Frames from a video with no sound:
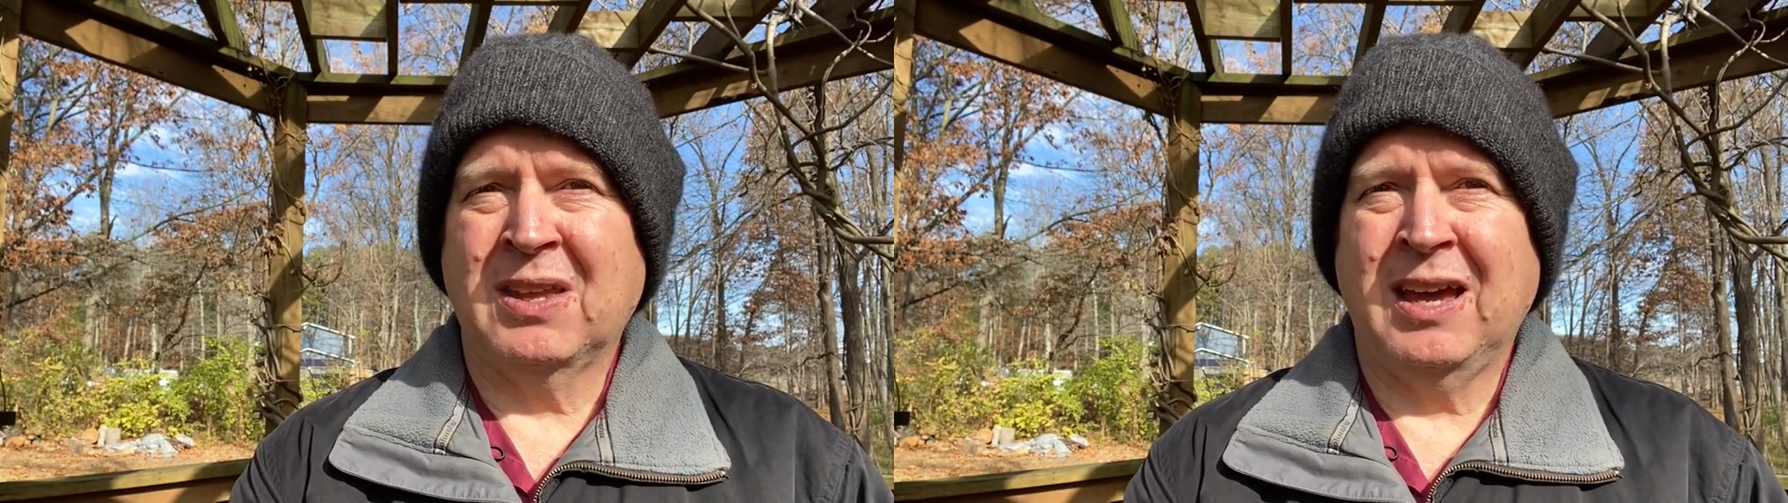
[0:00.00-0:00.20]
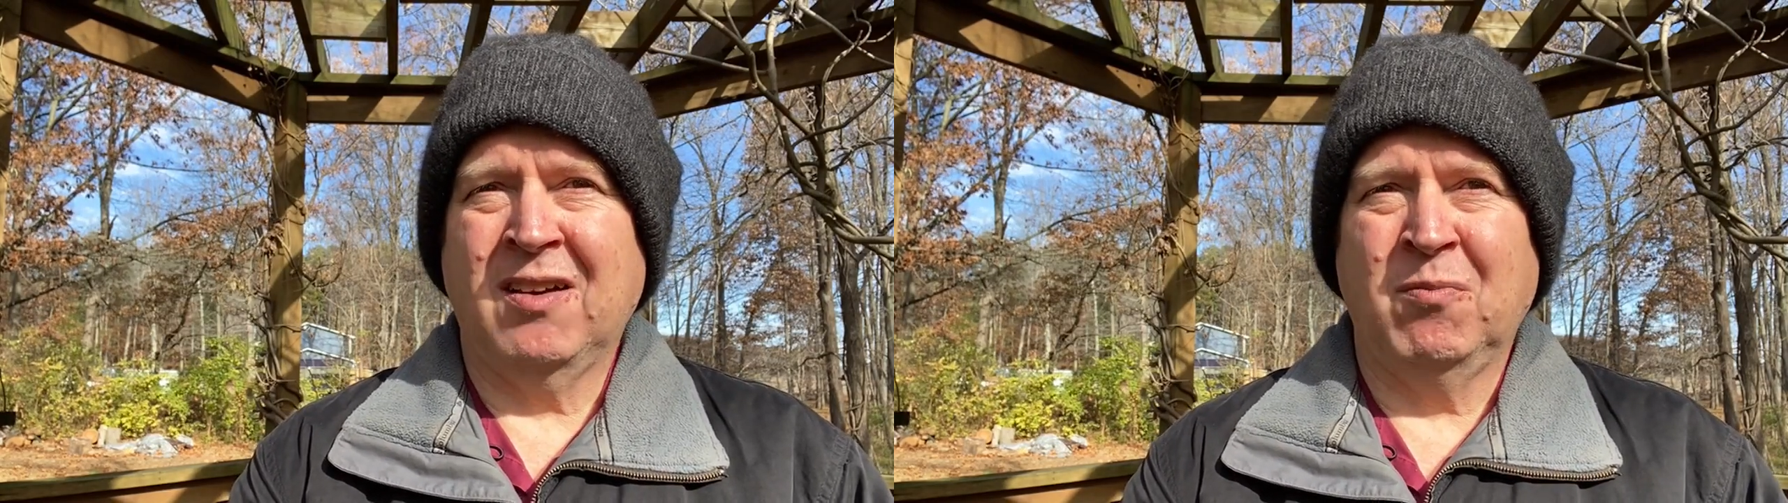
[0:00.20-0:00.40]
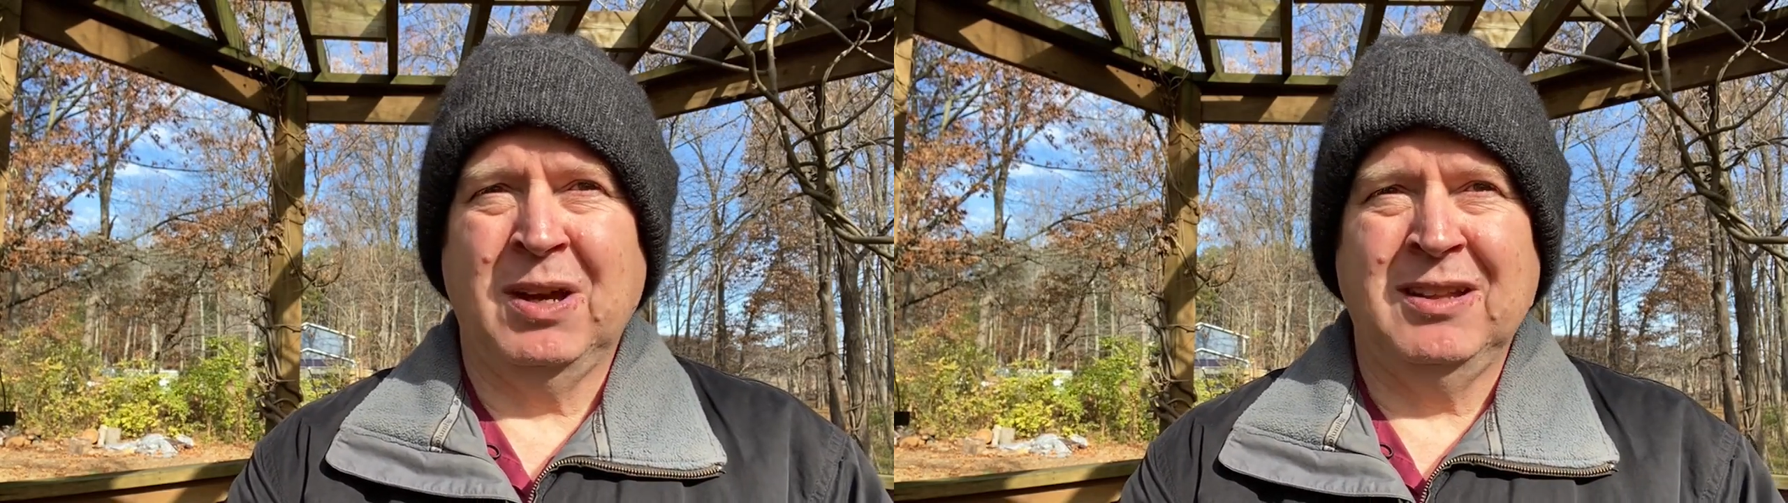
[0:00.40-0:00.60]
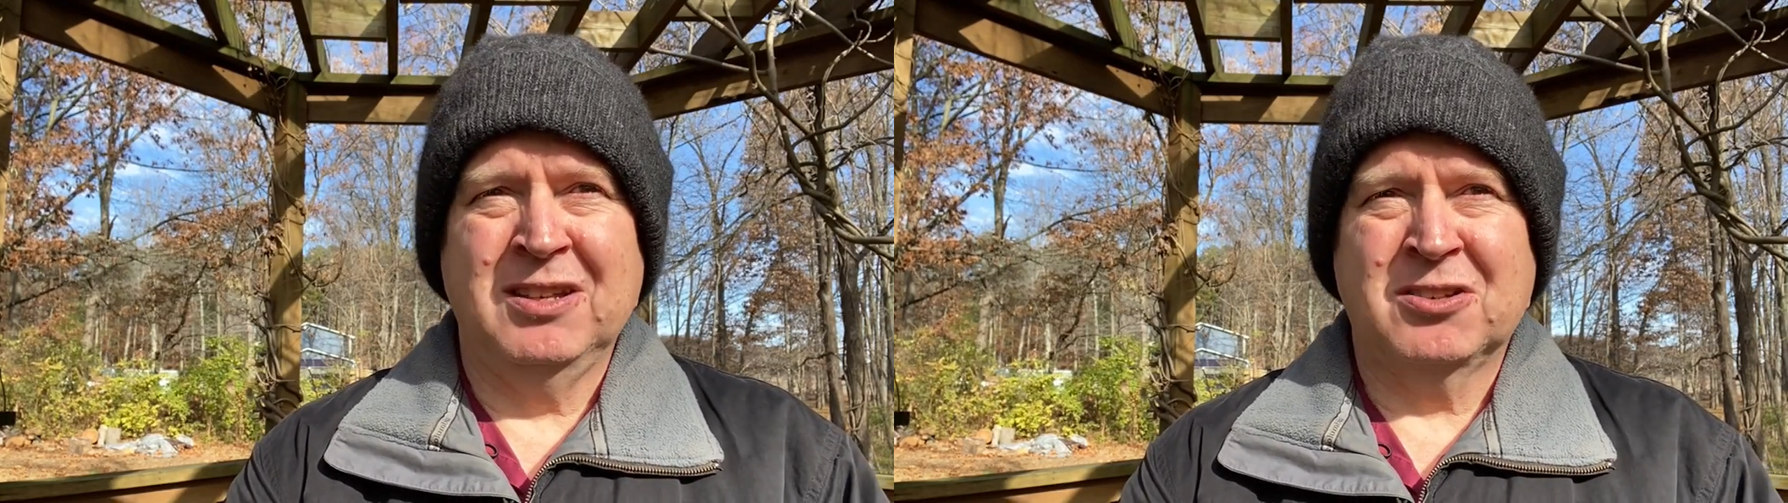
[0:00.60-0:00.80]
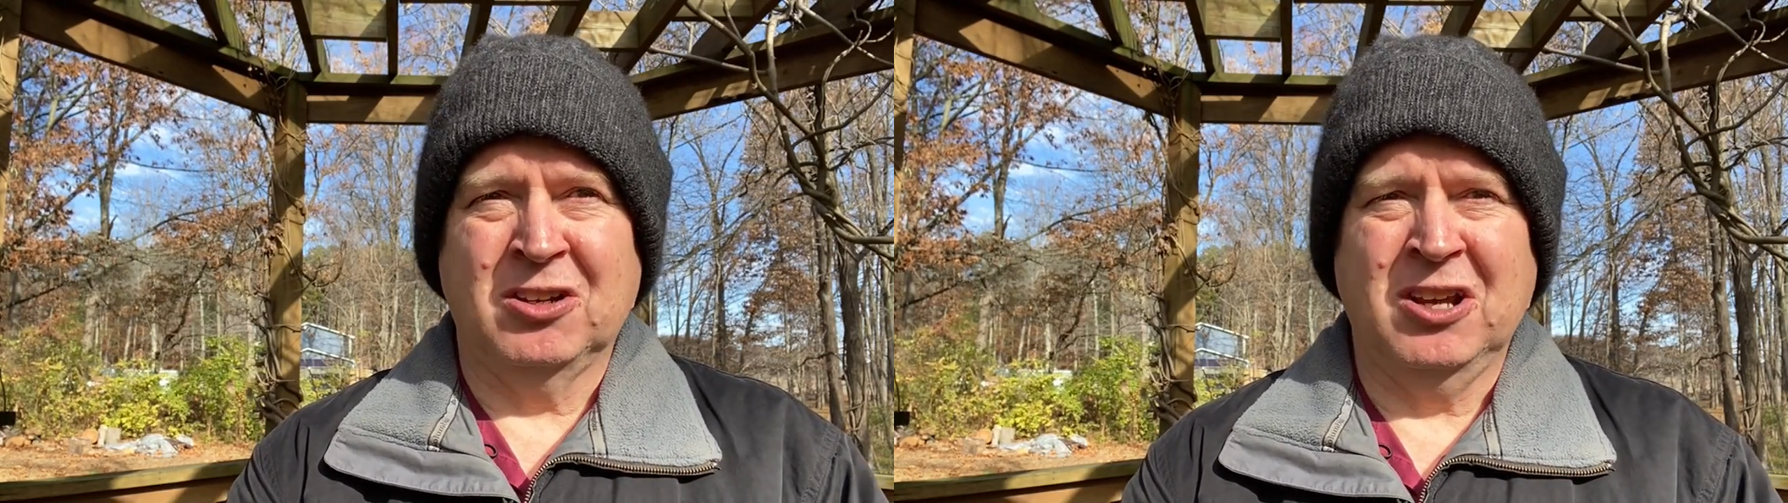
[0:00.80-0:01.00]
have made
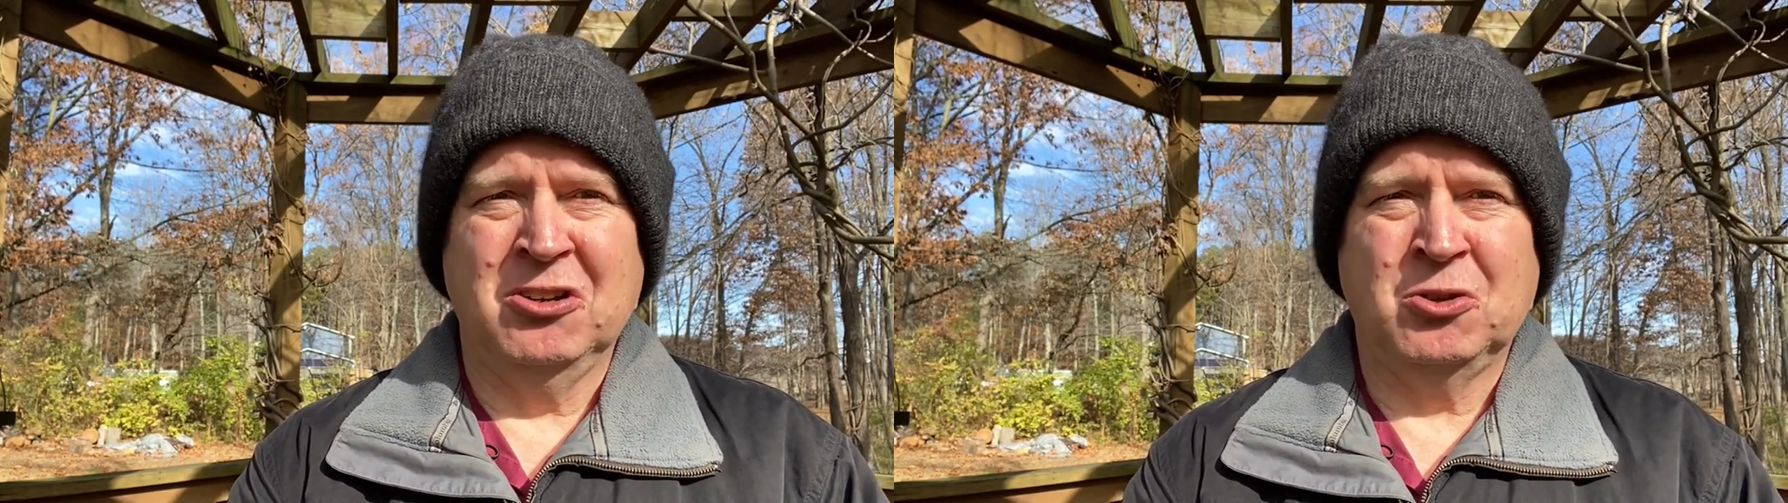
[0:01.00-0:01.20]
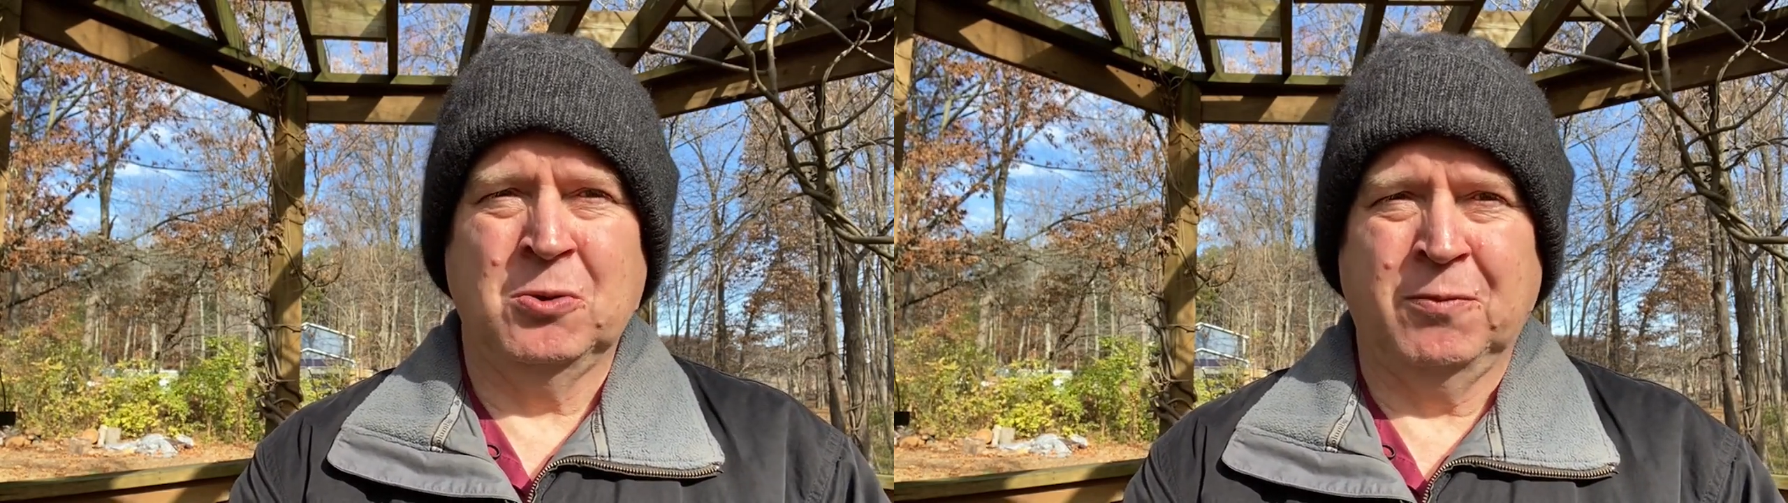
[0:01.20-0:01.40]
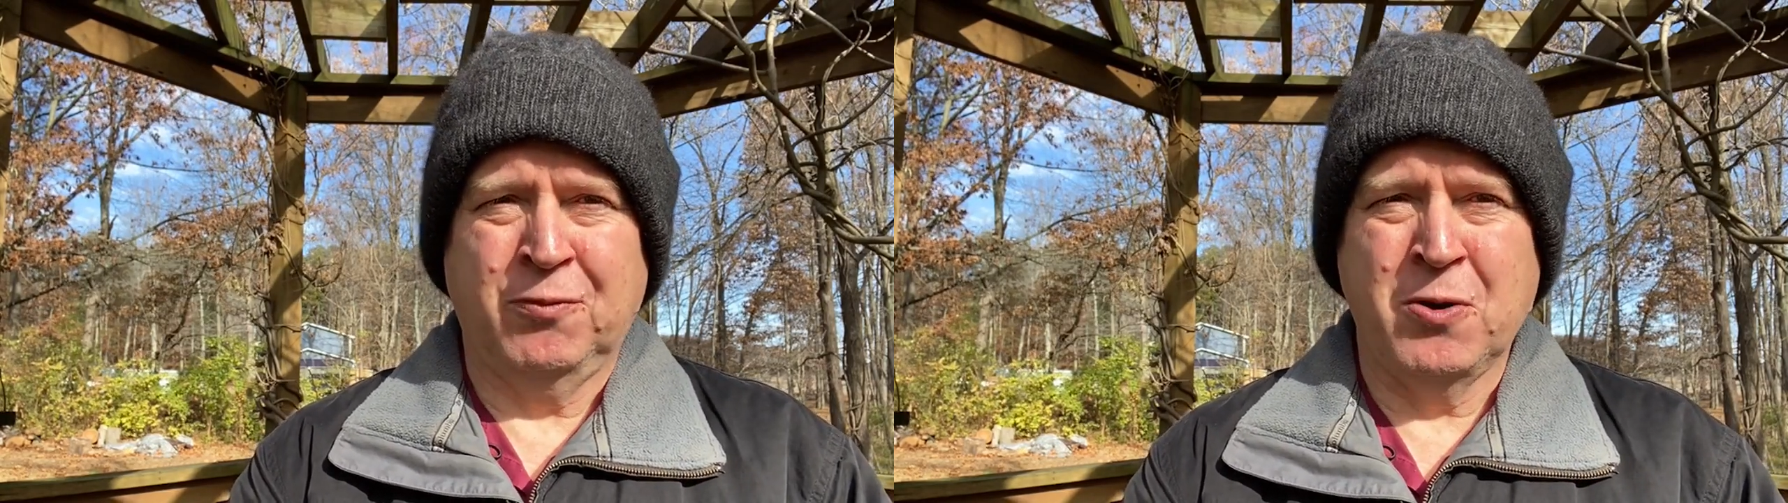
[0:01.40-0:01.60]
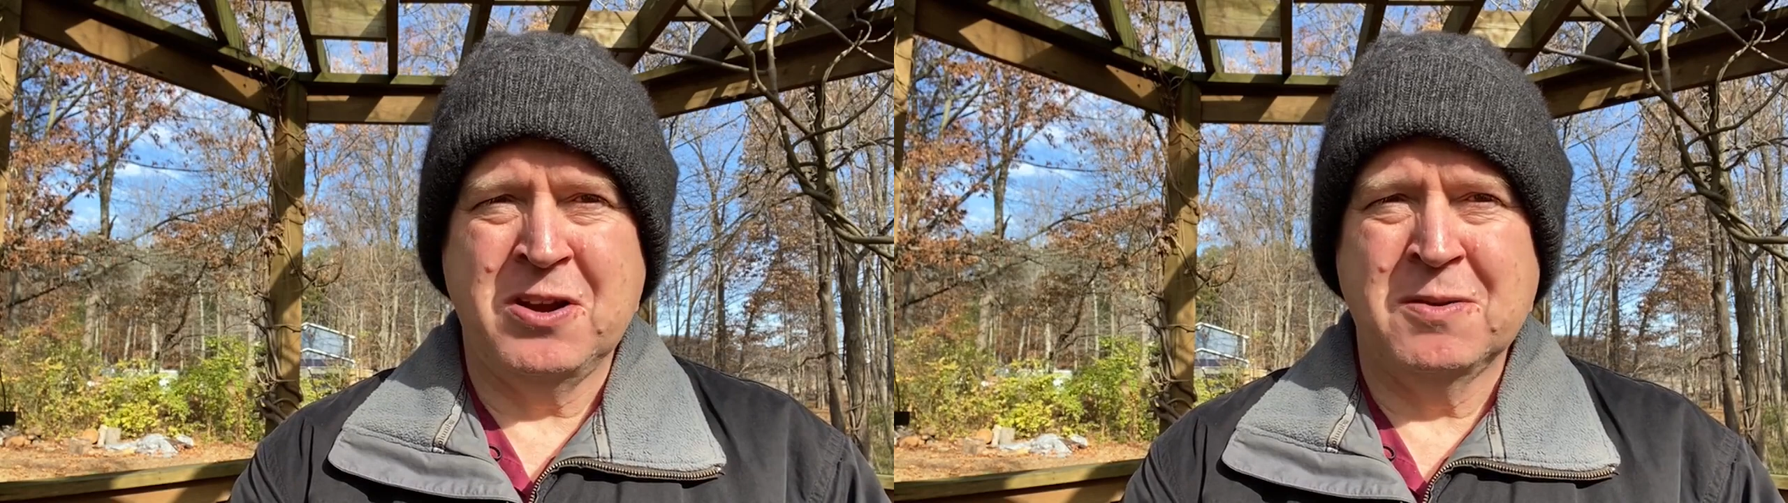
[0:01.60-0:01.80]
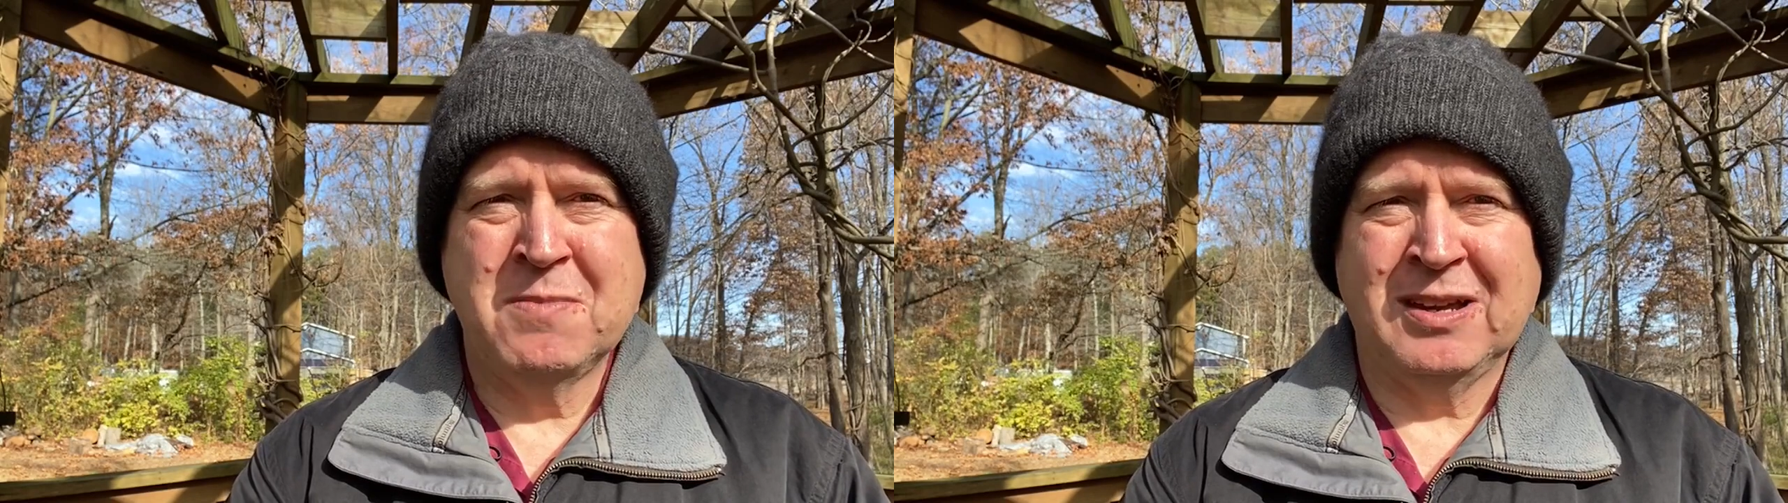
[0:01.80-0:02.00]
this an issue of
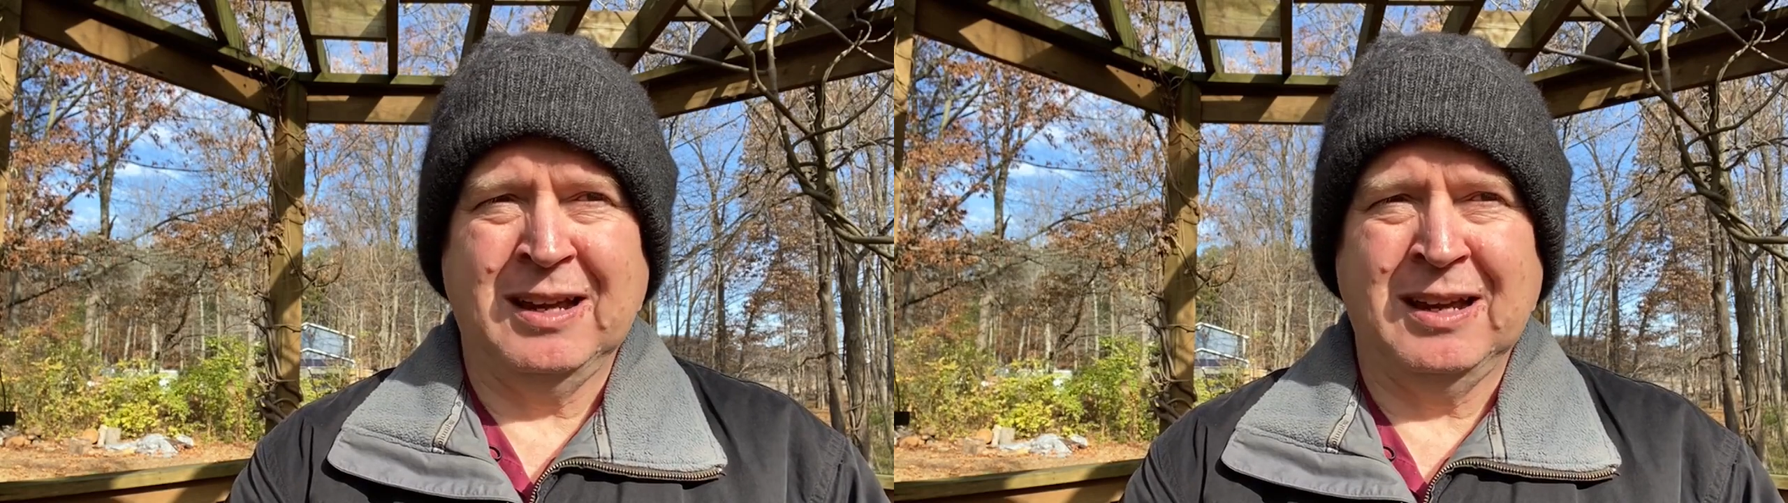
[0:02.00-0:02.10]
freedom